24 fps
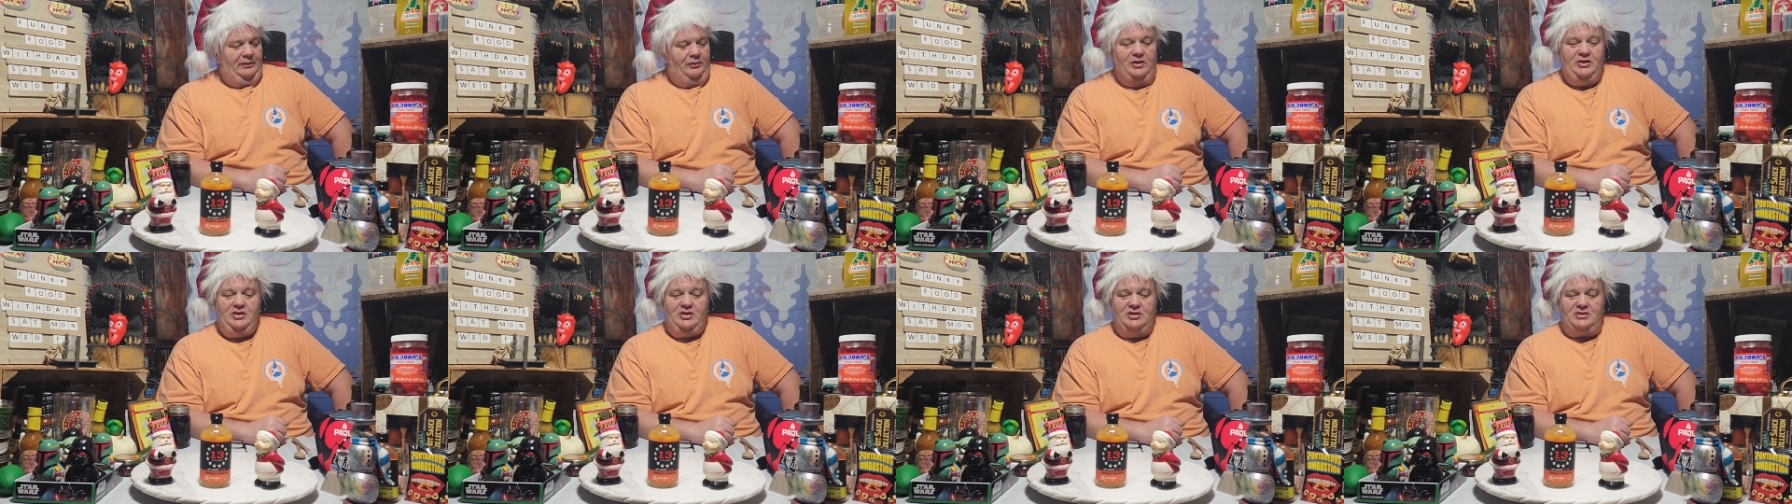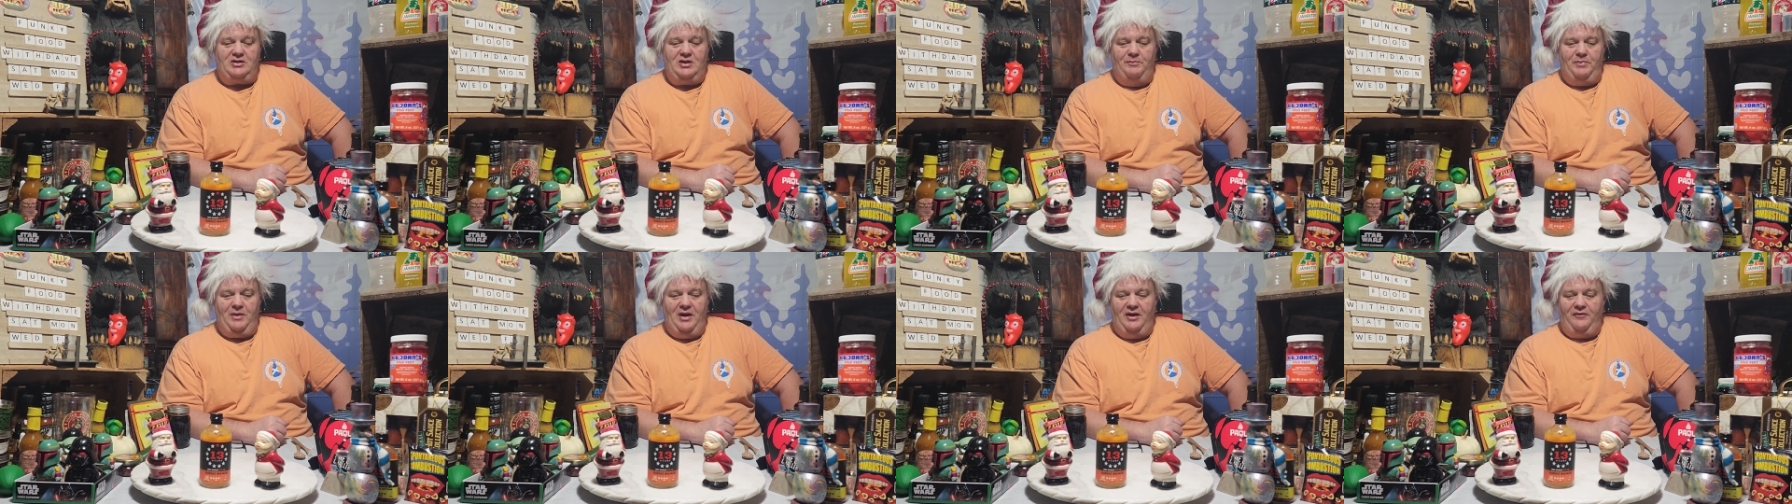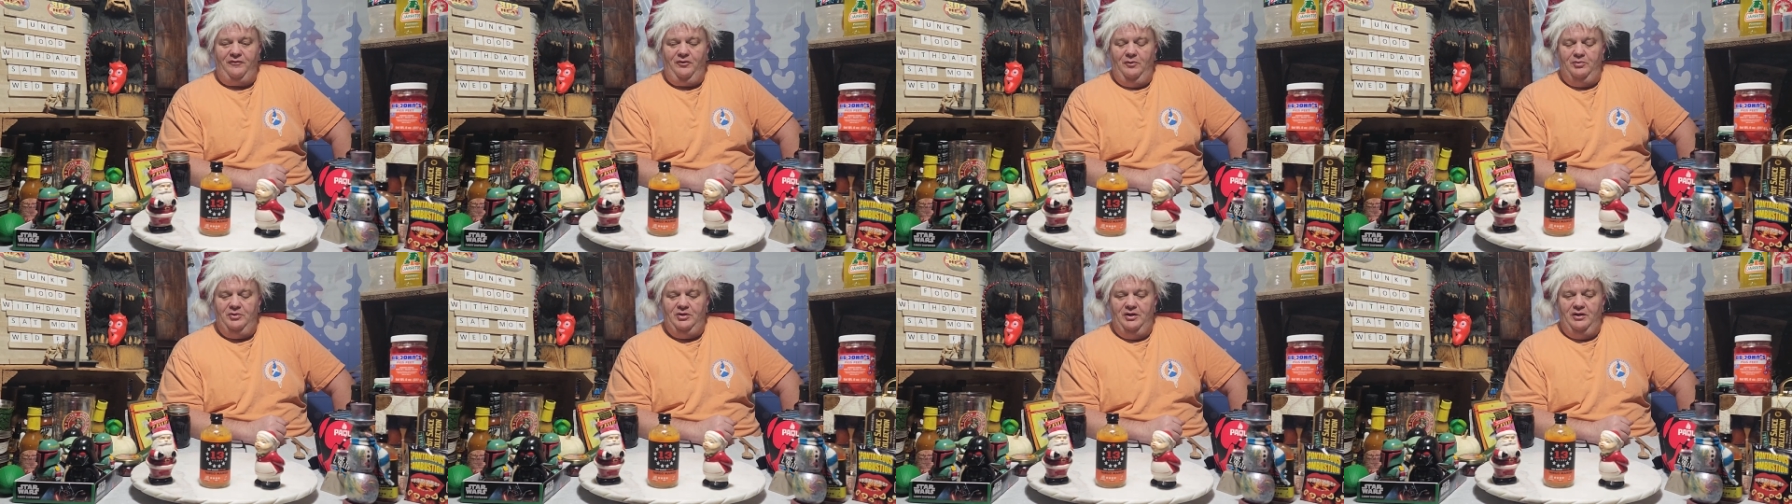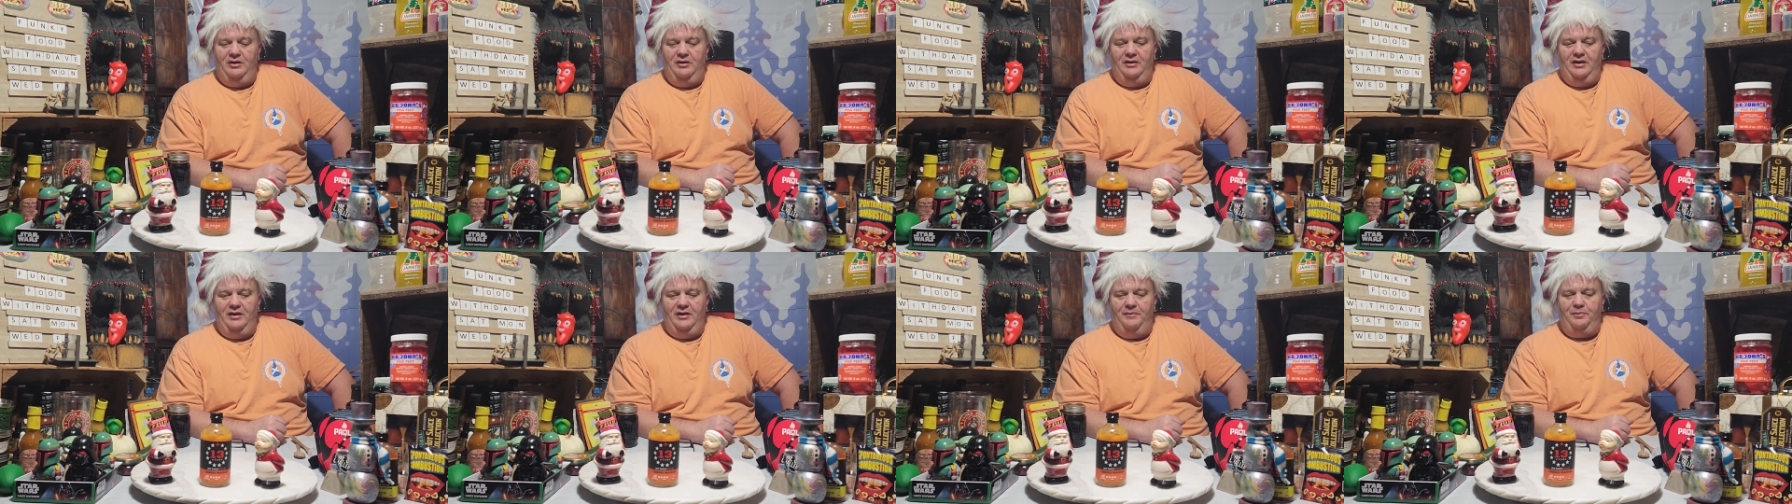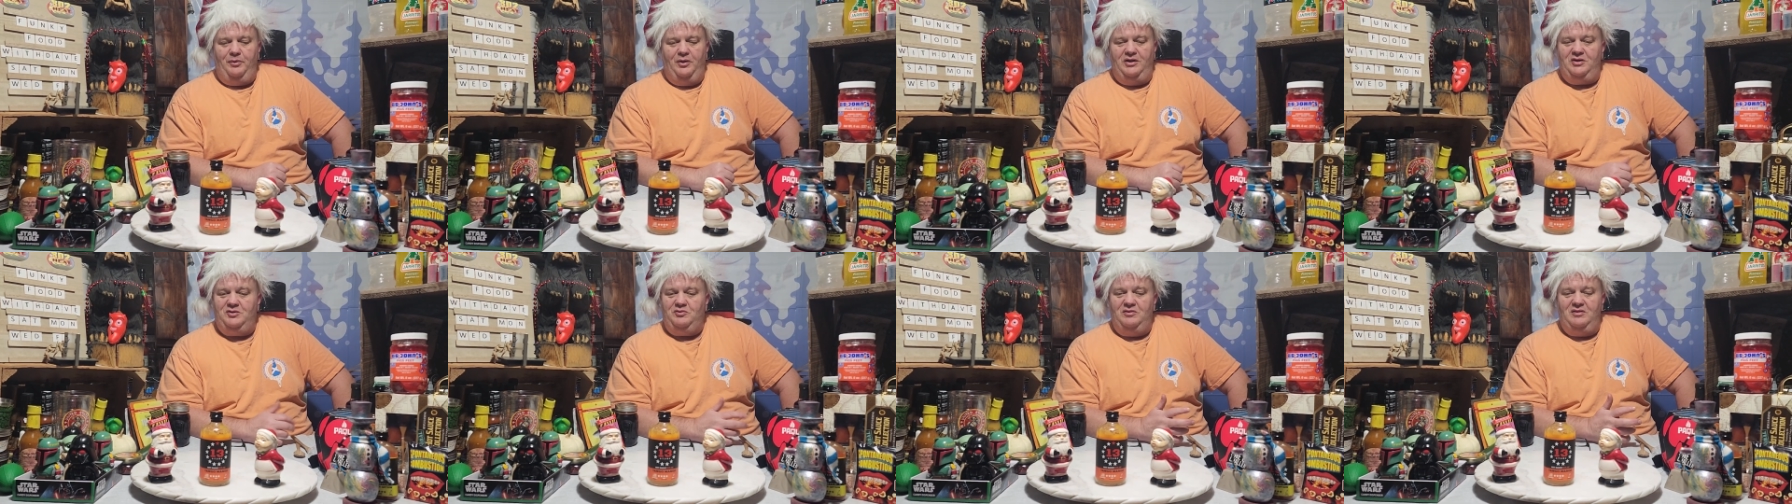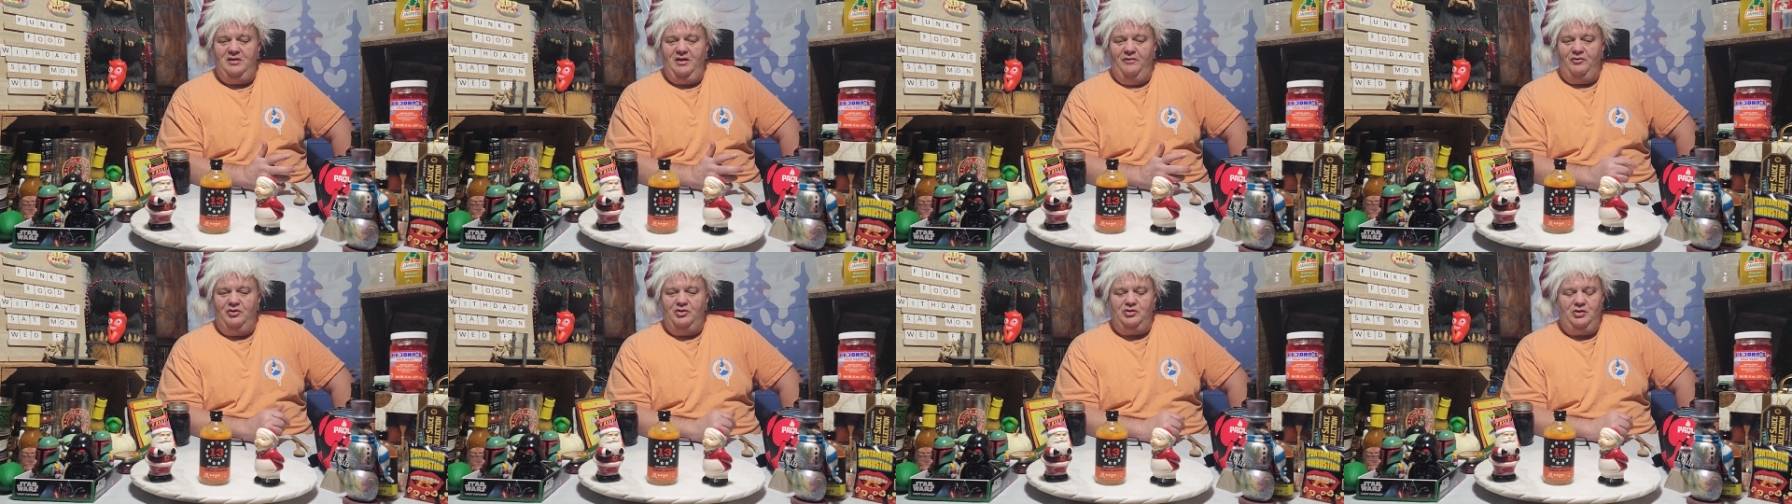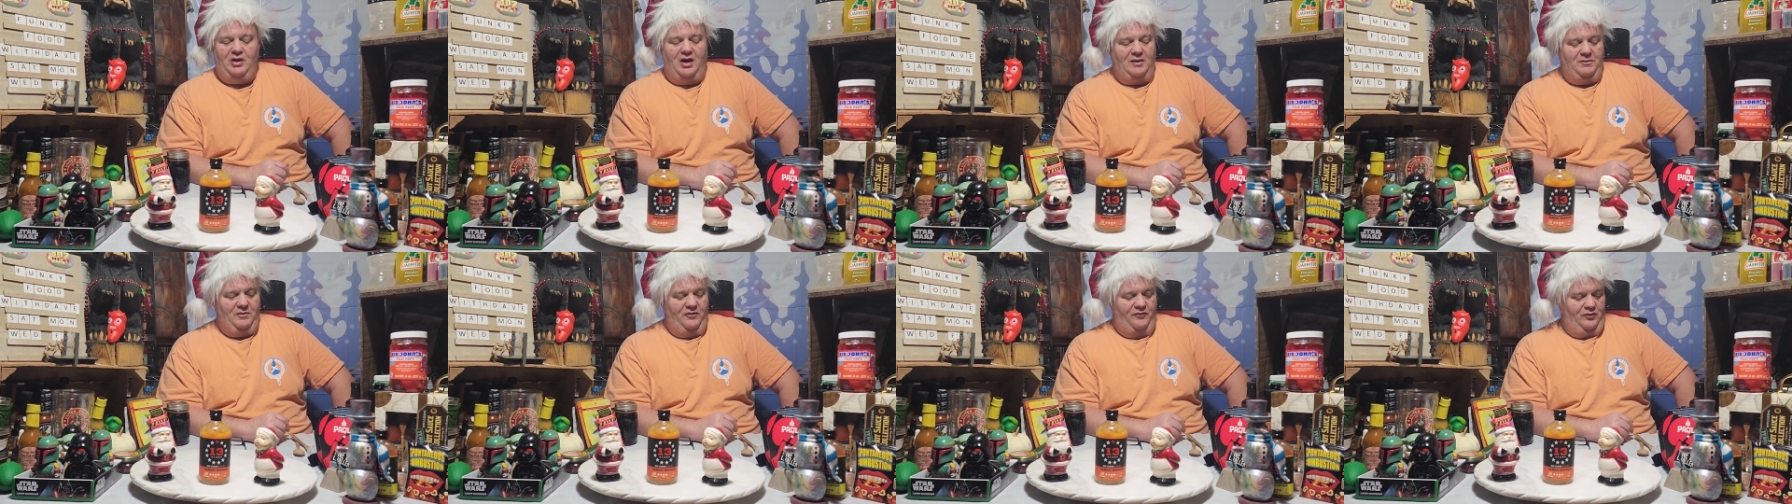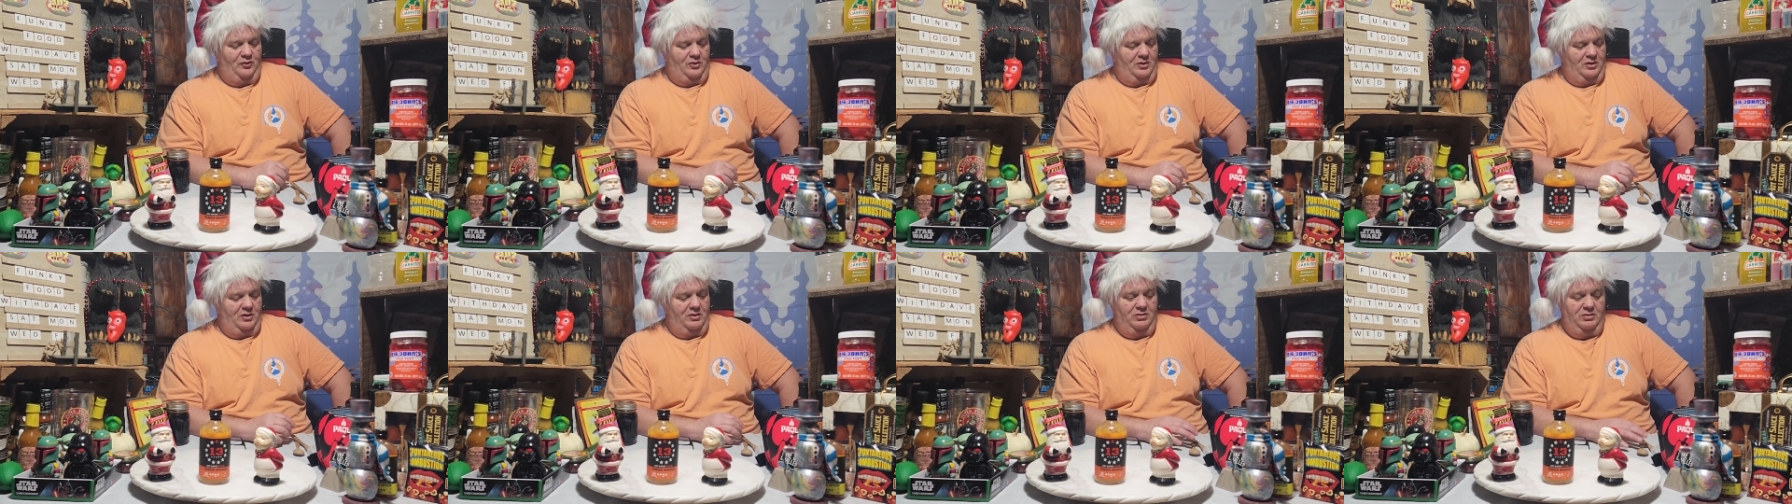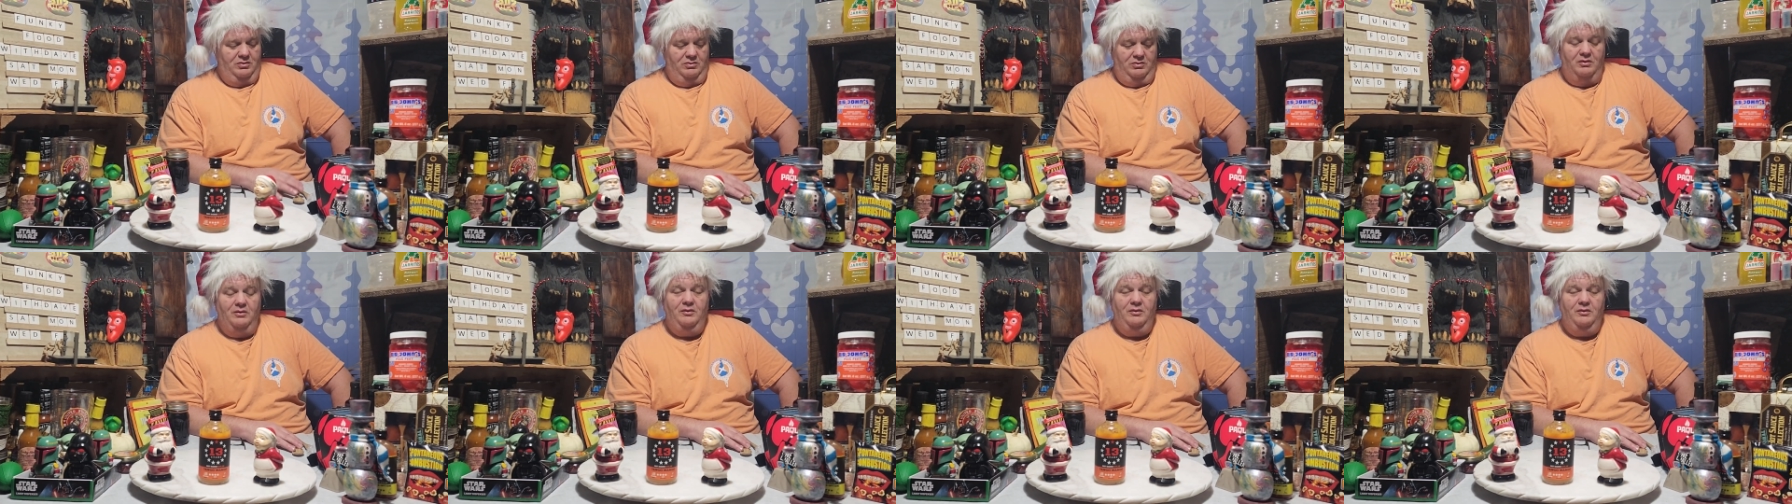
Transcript: we just got back from dinner at a place we've never tried before.